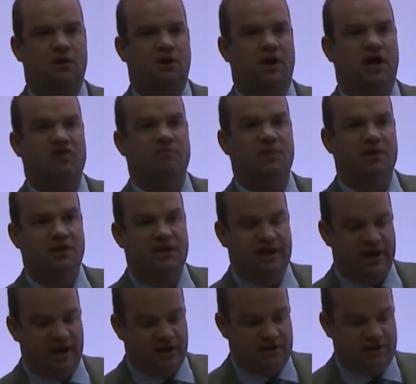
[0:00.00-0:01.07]
I've been
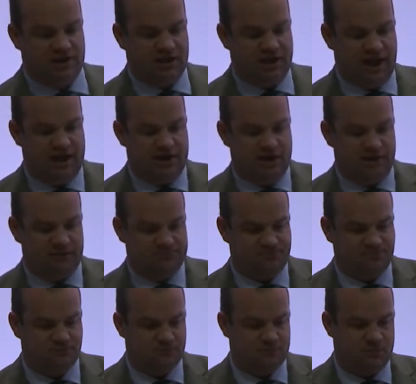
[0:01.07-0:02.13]
kicked in Kenya,
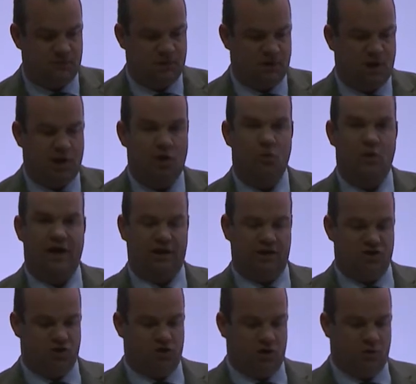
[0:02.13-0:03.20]
unwell
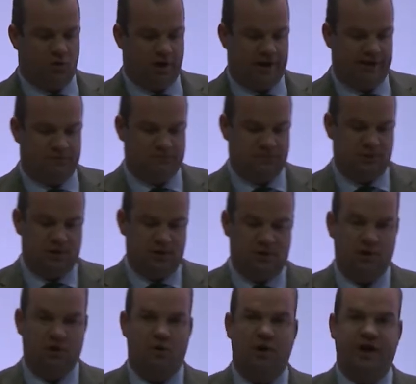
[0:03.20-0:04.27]
in Uruguay,
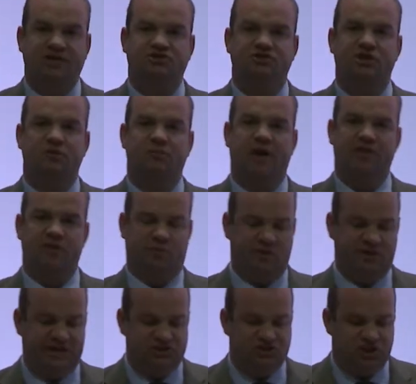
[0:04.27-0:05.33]
questioned by the
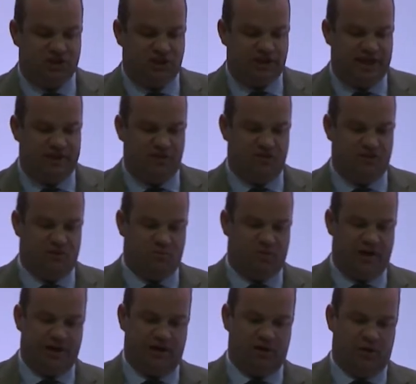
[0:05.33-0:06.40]
police at length in
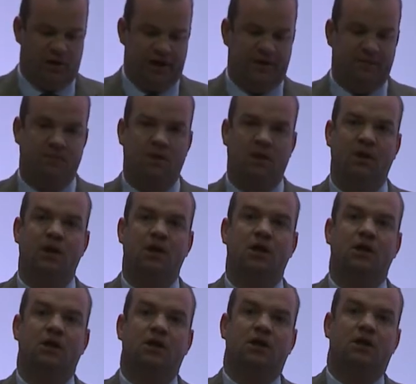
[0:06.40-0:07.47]
Paraguay,
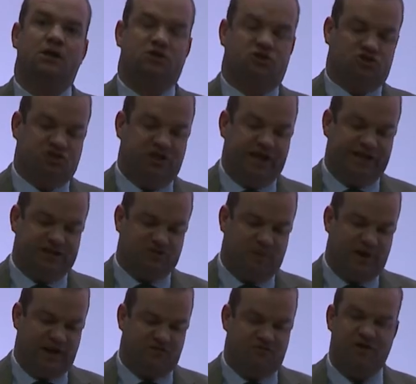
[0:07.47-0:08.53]
chased
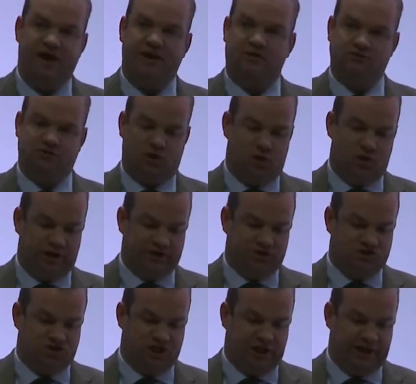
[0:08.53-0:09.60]
by a feral dog
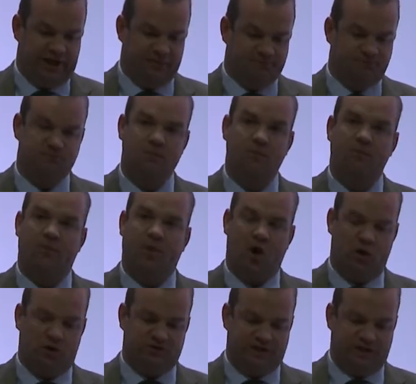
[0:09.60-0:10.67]
in Chile,
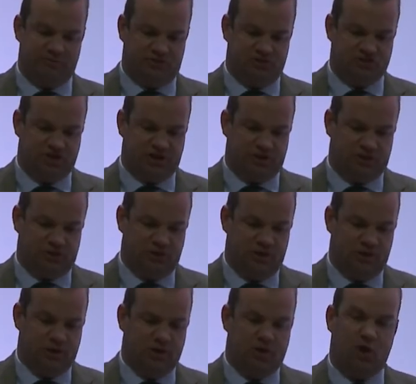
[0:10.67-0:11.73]
bogged in Brazil,
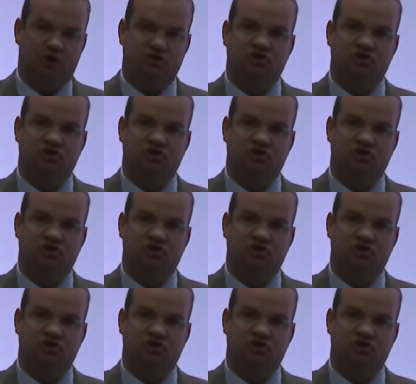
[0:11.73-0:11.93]
caught